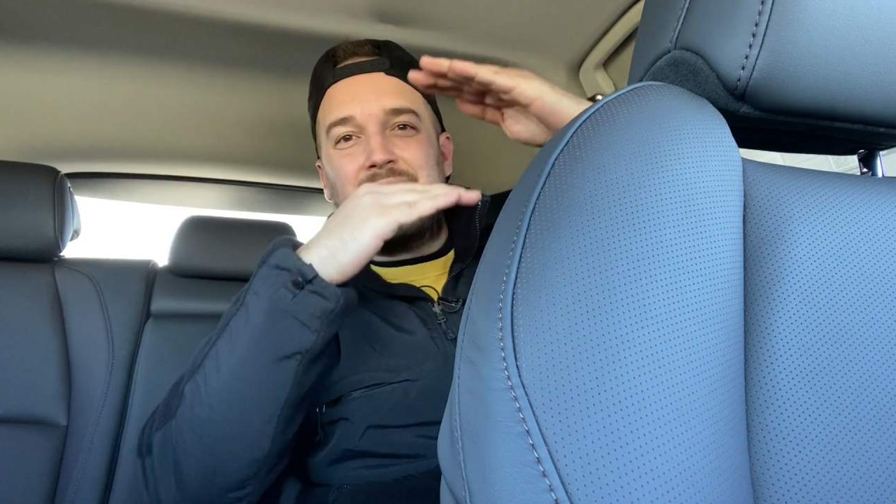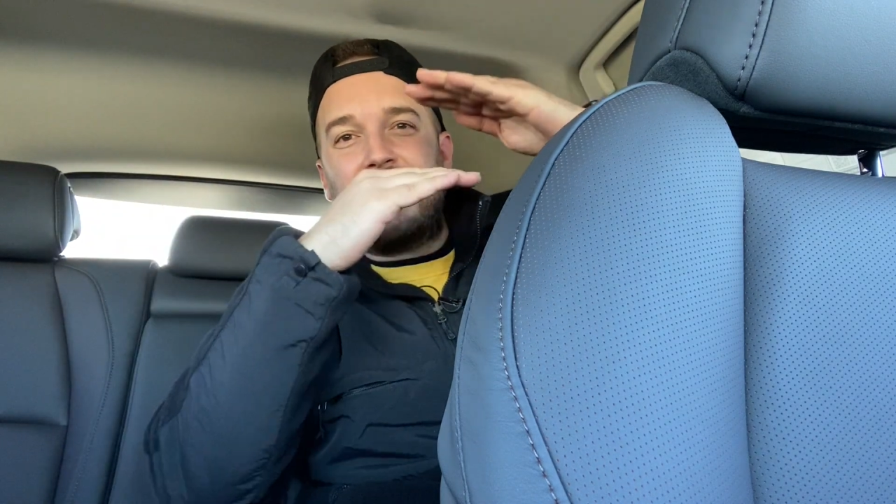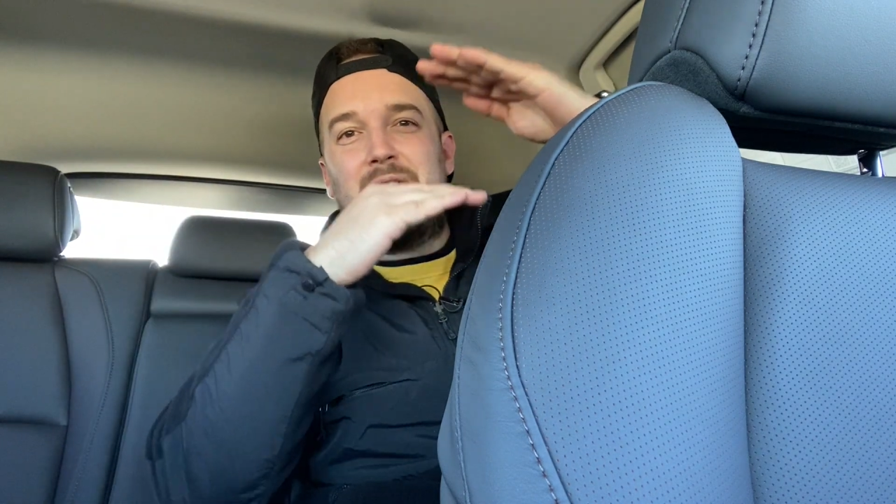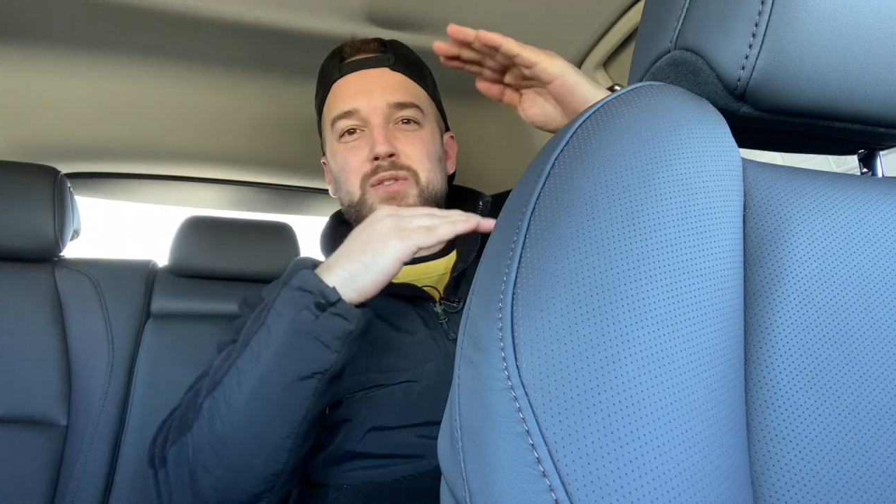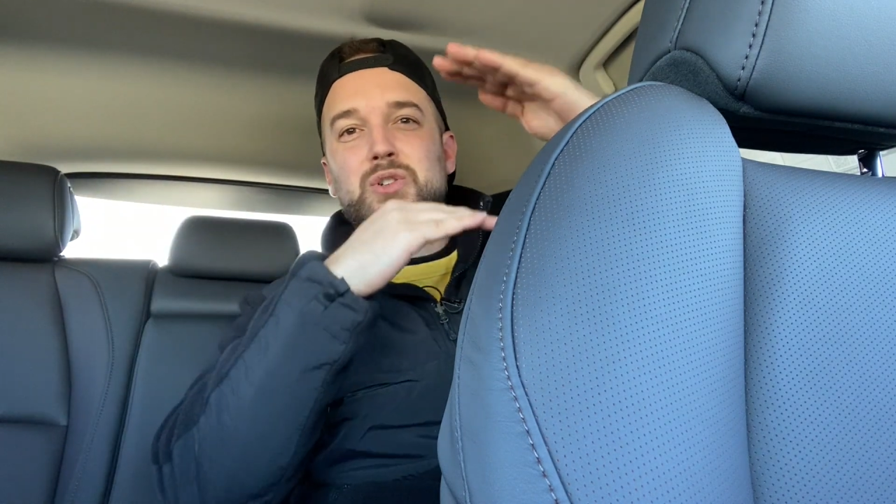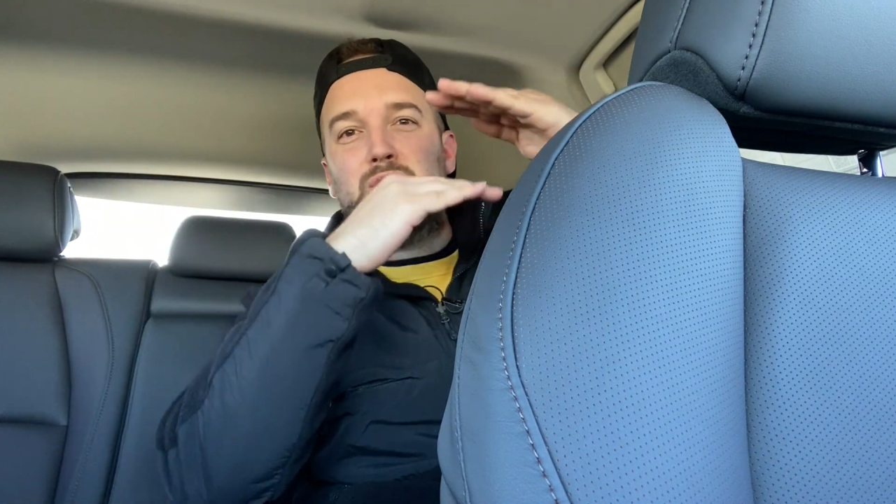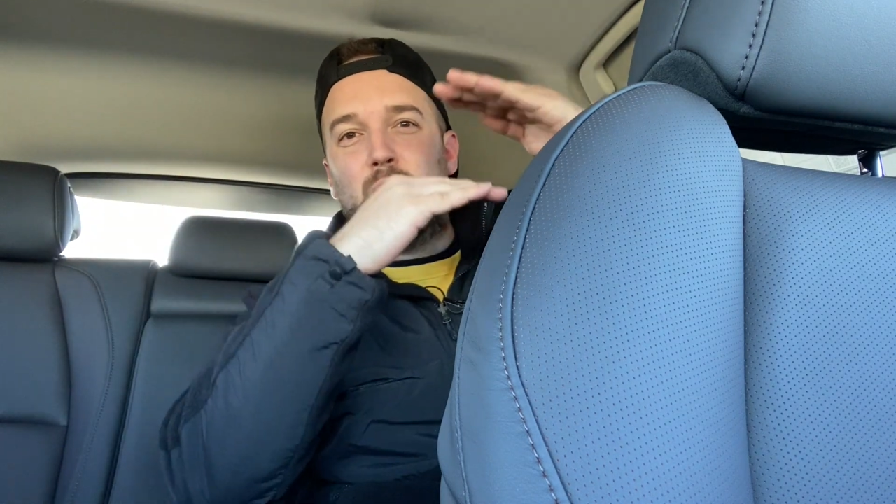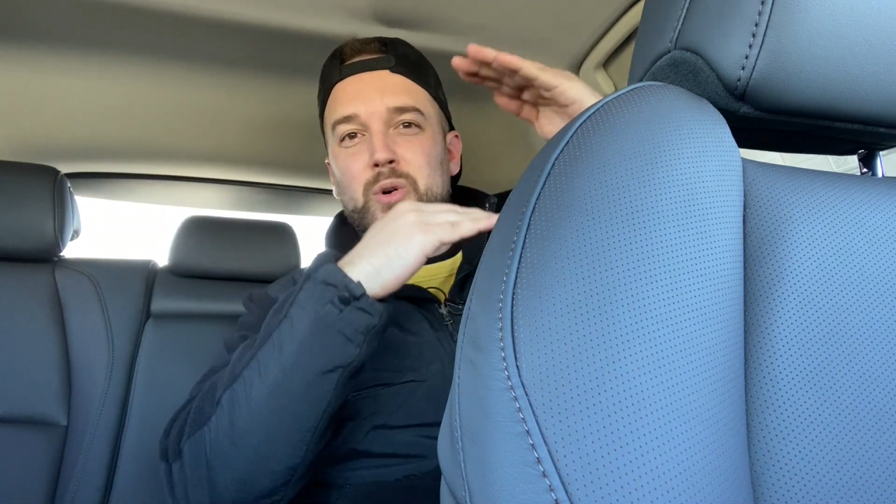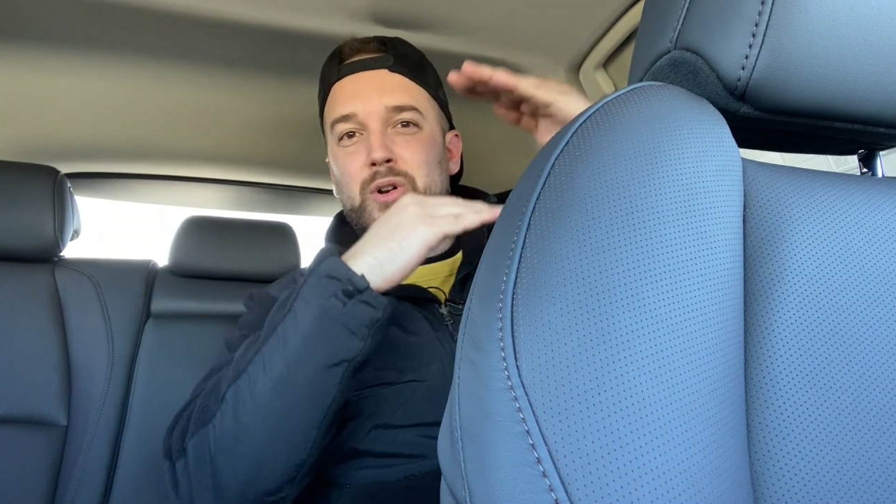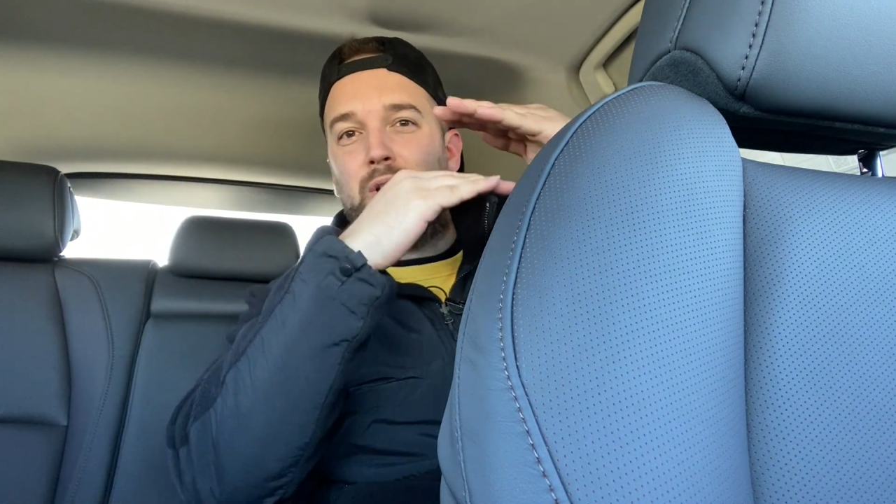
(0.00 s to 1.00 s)
kind of
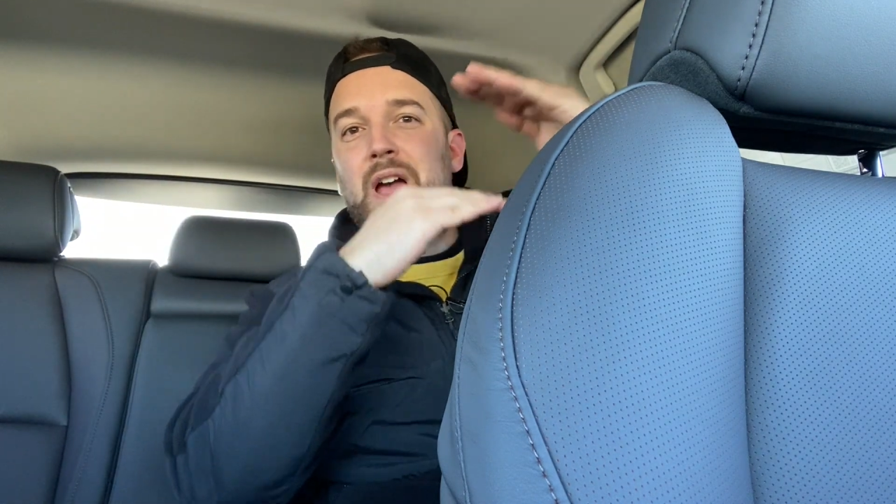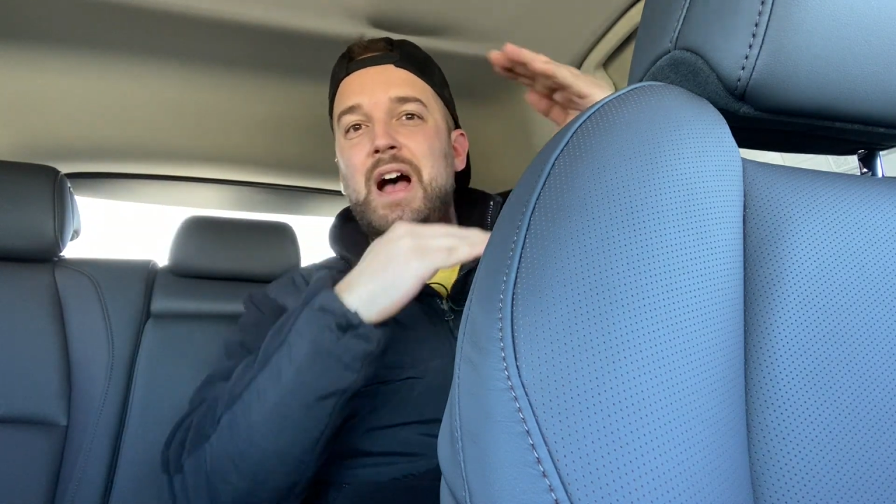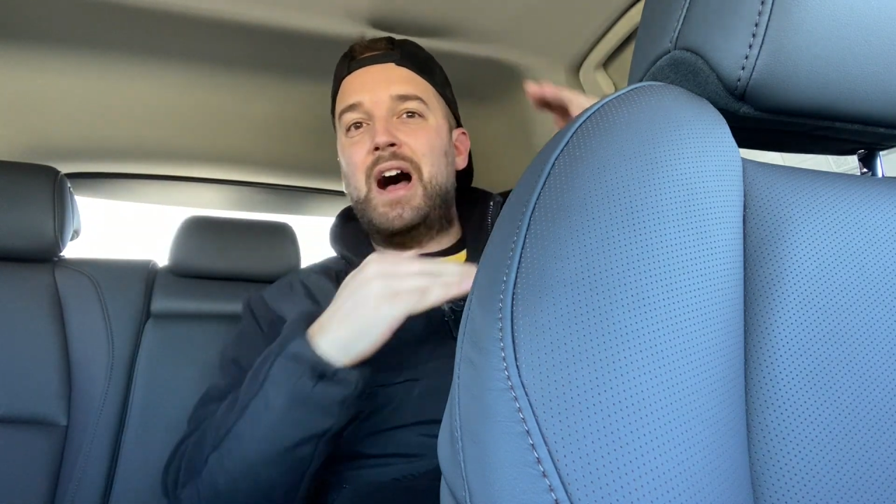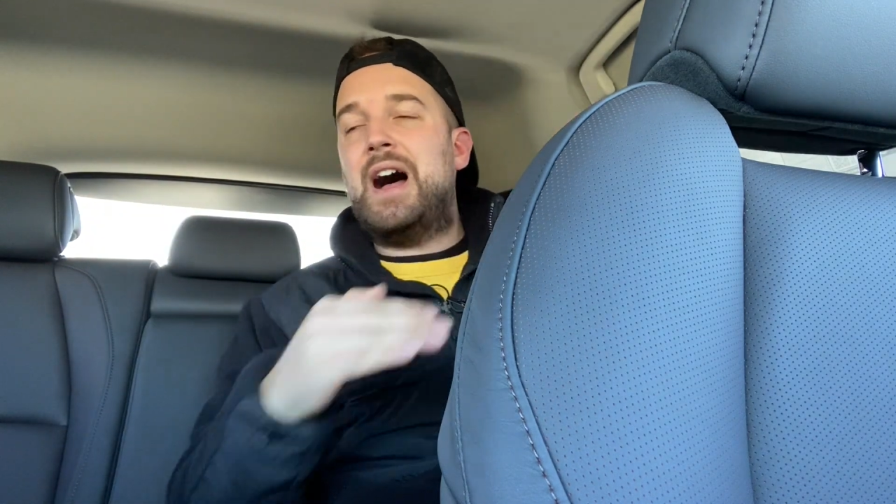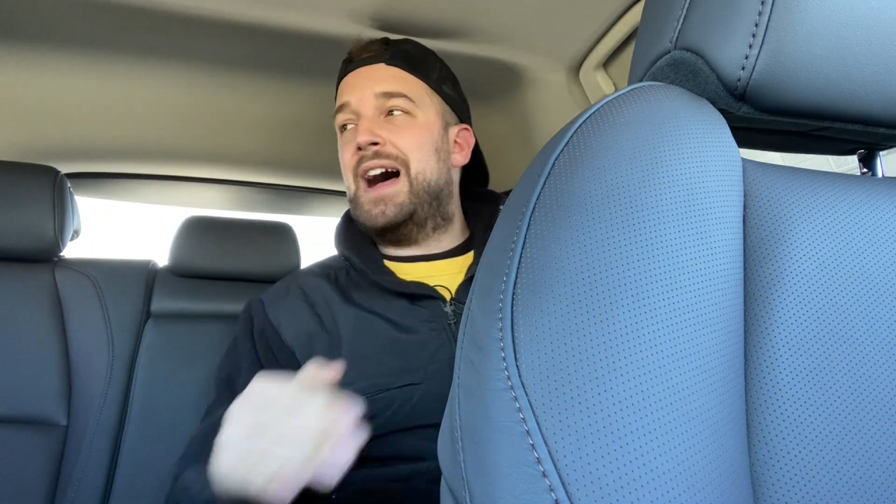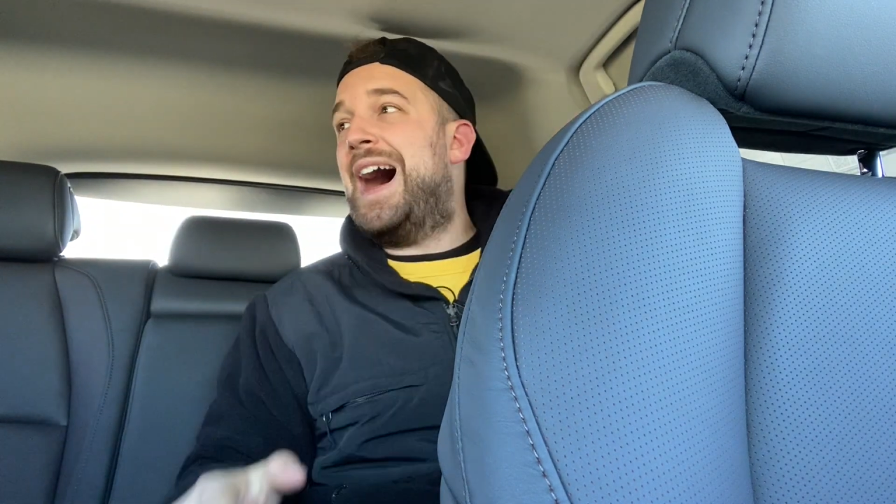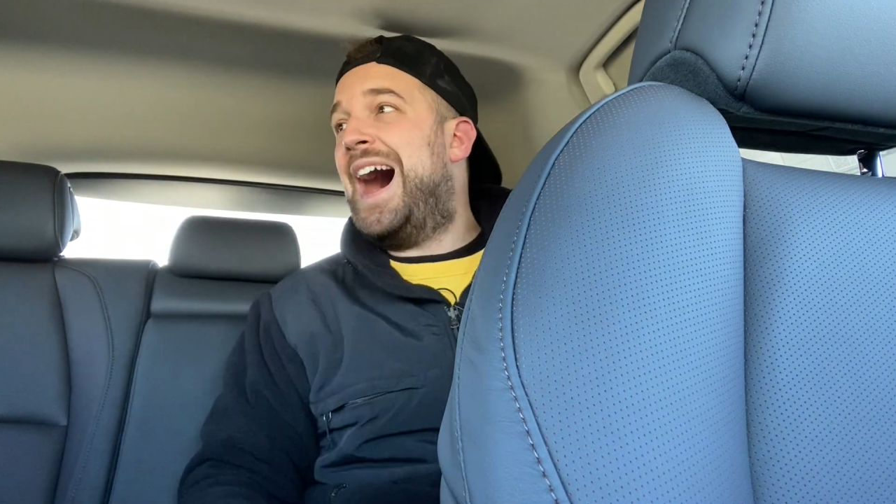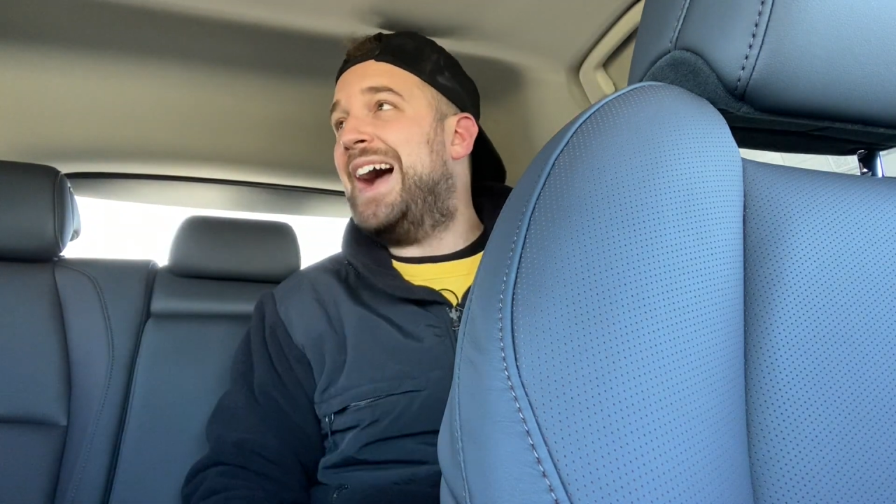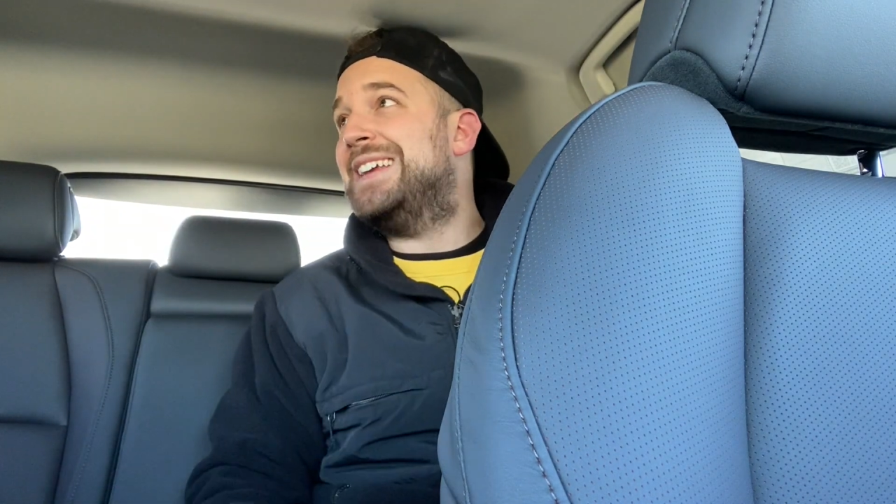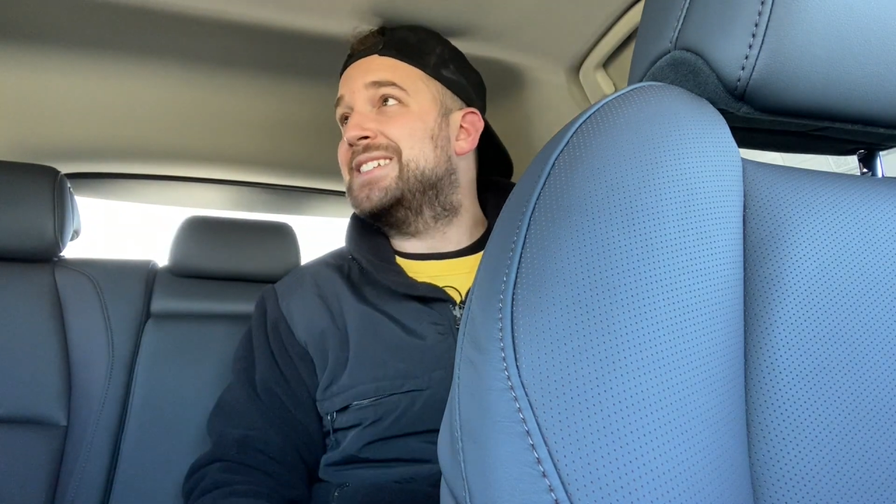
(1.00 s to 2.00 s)
shorter
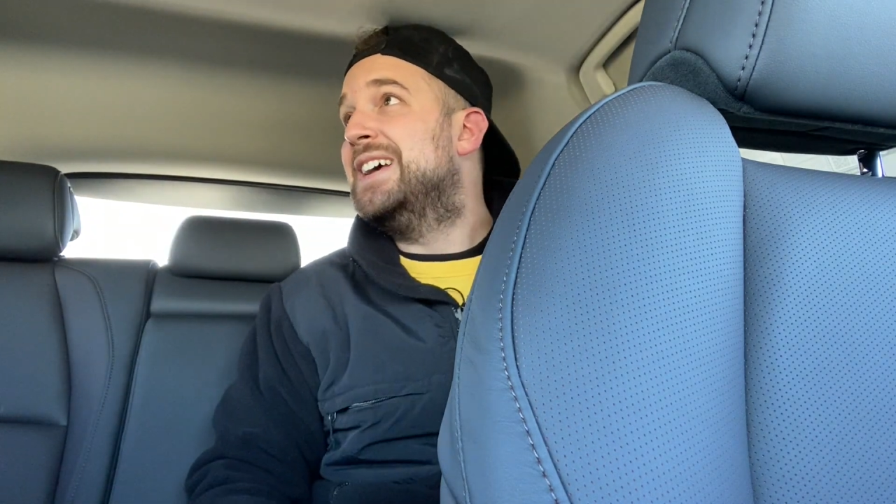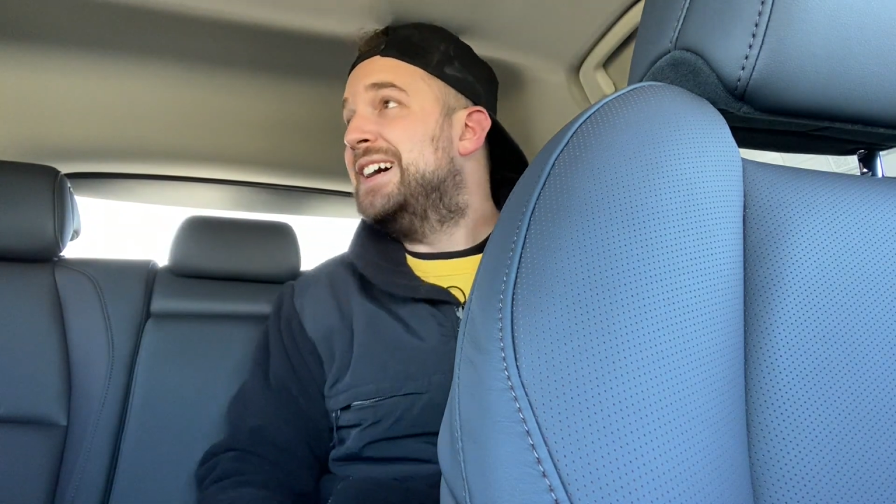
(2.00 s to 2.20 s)
height